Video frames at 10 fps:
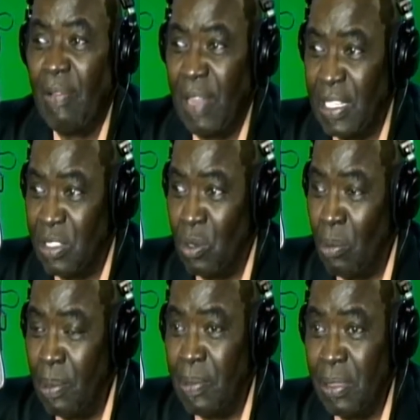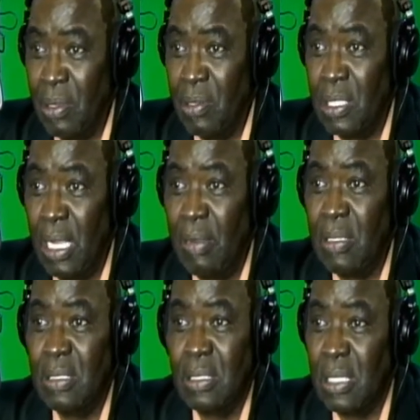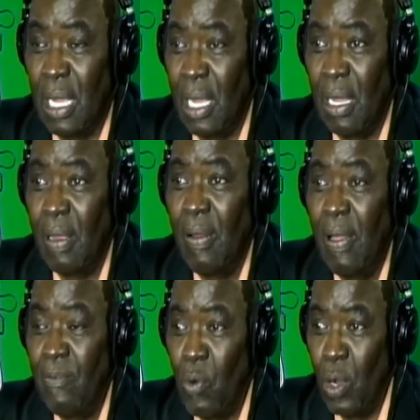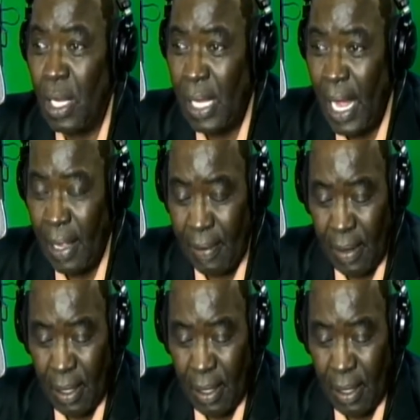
That's November 13th, uh, 4 o'clock.